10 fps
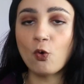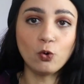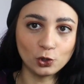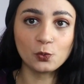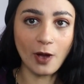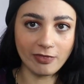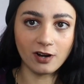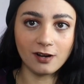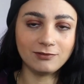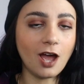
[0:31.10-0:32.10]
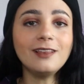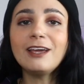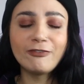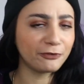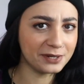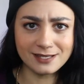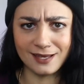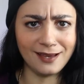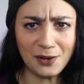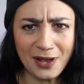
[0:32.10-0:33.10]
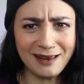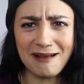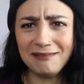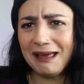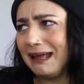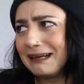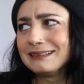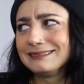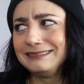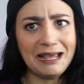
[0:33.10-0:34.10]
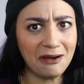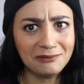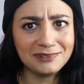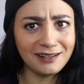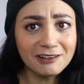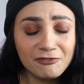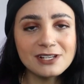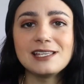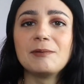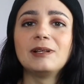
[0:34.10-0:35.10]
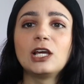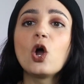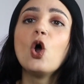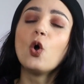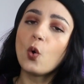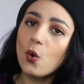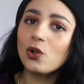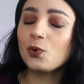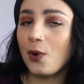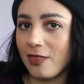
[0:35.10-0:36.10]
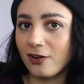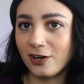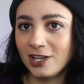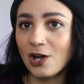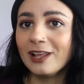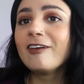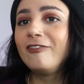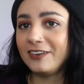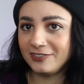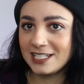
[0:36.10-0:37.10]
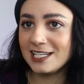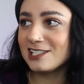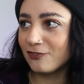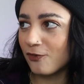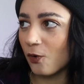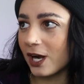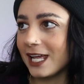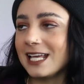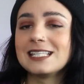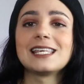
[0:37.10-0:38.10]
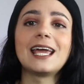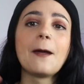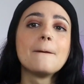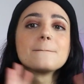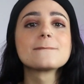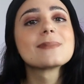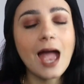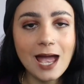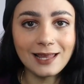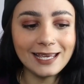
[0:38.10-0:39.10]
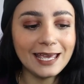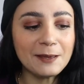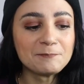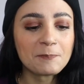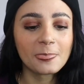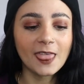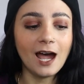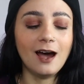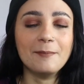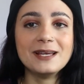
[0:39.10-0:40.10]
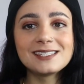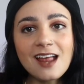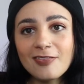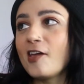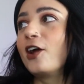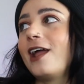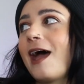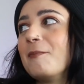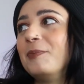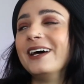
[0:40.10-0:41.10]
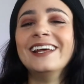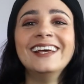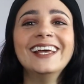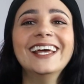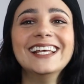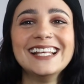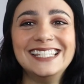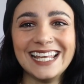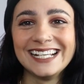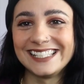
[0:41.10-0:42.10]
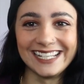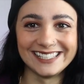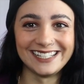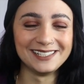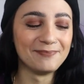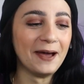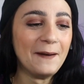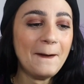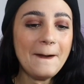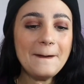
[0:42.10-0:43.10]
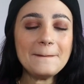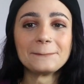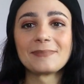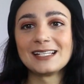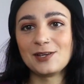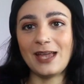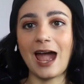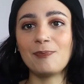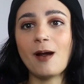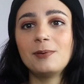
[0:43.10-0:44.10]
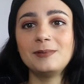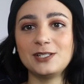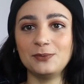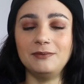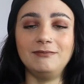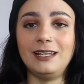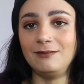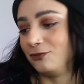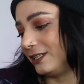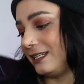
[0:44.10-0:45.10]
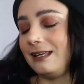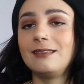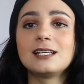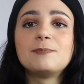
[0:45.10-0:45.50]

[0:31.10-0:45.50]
cooler weather, not like freezing, okay? Not like, no, not like freezing, but like cooler weather, you know, like 50s, 40s, like I like it. It's not there yet, but it's like 60s, but so yeah, I probably don't really need